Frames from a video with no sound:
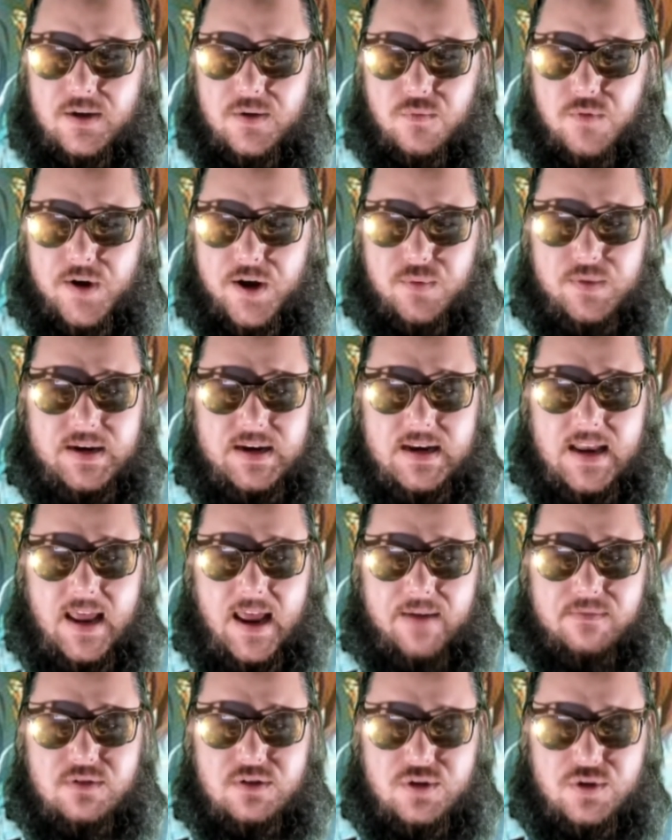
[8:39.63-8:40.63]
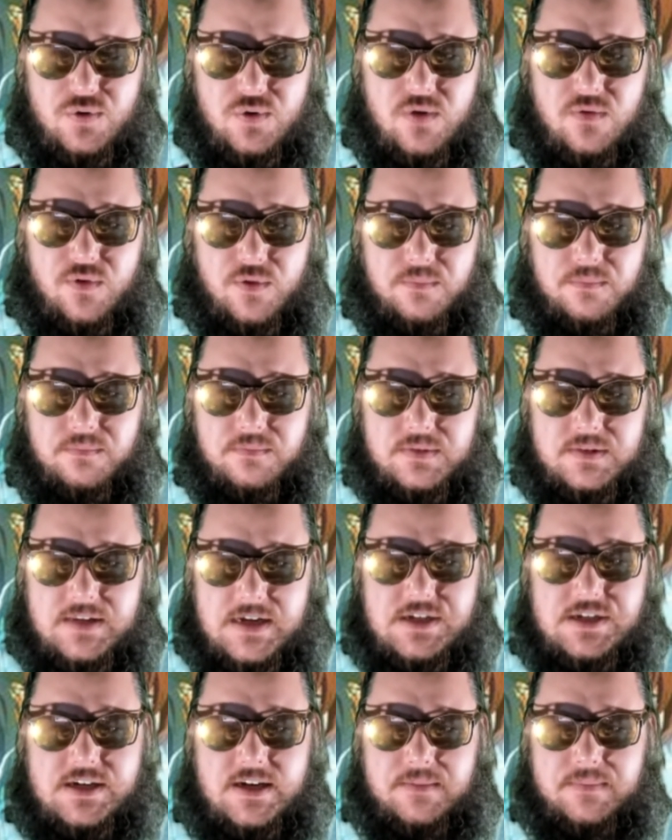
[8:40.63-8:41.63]
Why do we need to have two of them
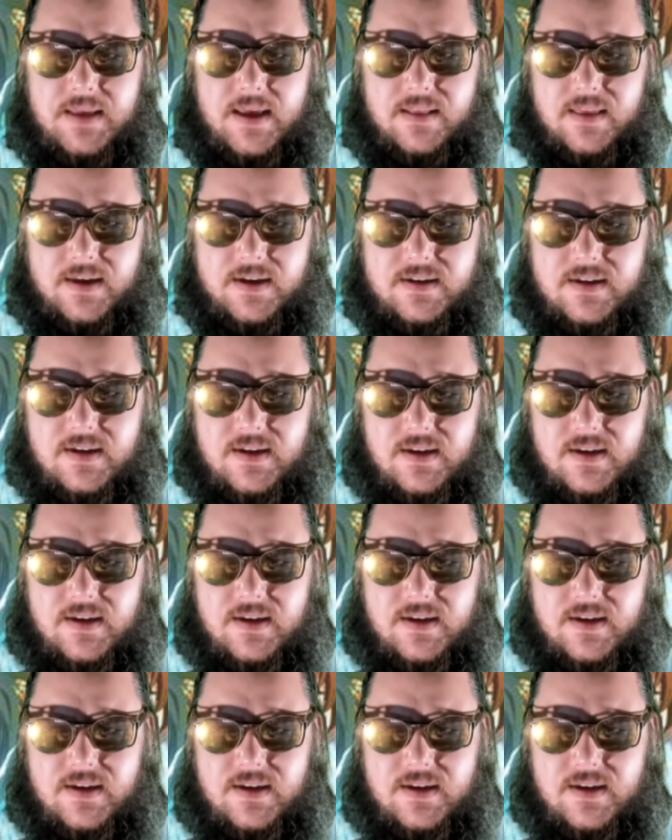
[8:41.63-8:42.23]
teaching him that? Like,